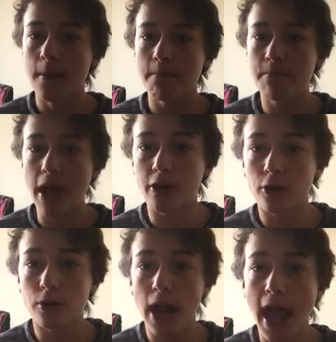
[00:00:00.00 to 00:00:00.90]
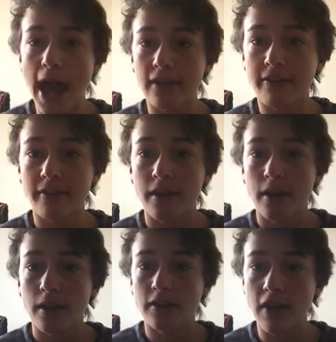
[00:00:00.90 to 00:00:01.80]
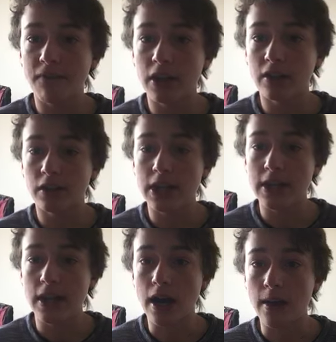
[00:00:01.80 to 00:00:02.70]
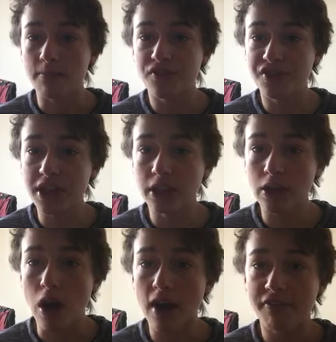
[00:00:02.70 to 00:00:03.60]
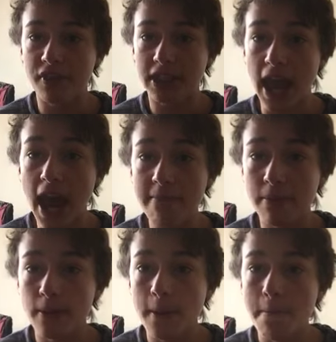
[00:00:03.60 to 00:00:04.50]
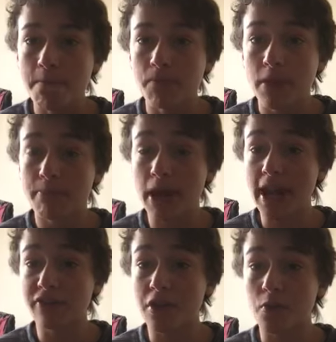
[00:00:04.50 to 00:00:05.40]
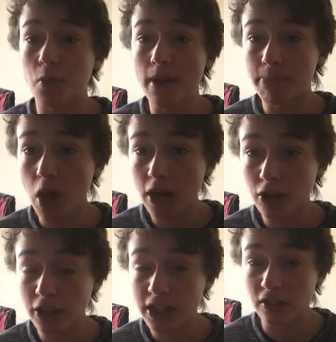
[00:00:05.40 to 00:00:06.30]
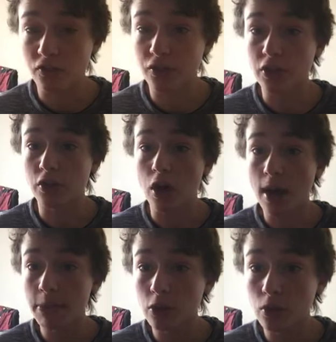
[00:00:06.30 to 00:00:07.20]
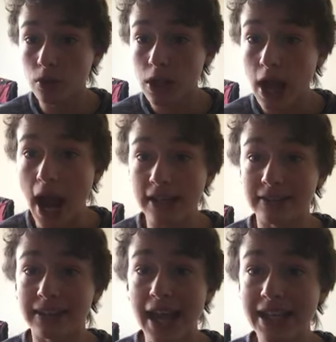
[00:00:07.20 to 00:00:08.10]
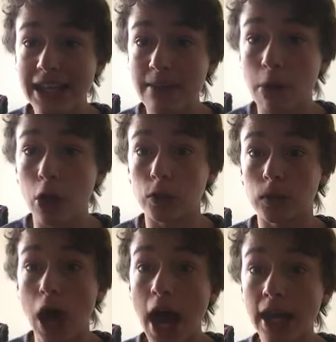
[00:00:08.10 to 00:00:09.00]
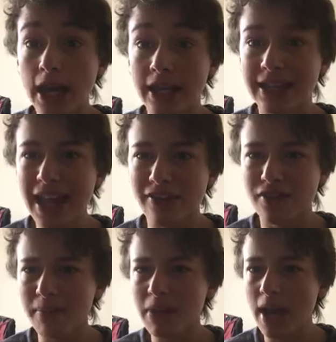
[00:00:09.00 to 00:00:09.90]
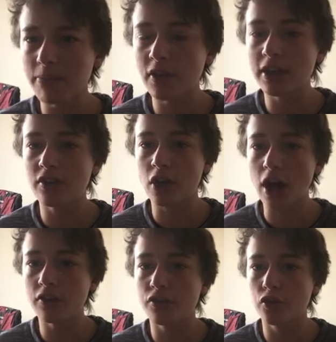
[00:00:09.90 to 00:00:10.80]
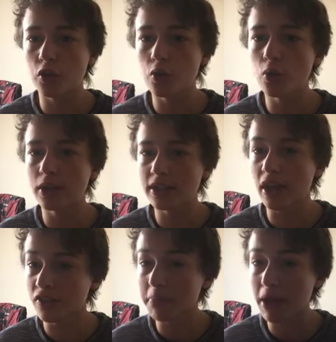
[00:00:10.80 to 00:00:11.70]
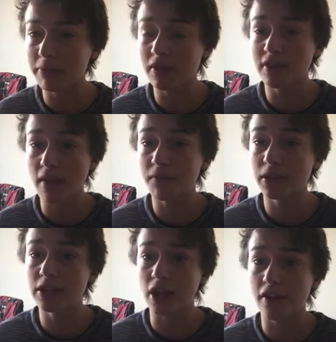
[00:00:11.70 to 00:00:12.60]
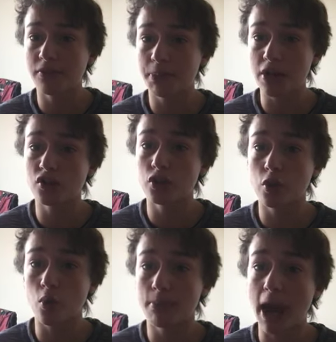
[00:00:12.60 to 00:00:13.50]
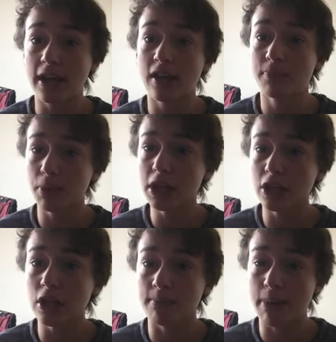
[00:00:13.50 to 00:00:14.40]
better at definitely sealing off the gap. But as a run blocker, he is phenomenal. I like him a lot. And again, sometimes he definitely does pressure the quarterback and is pretty good in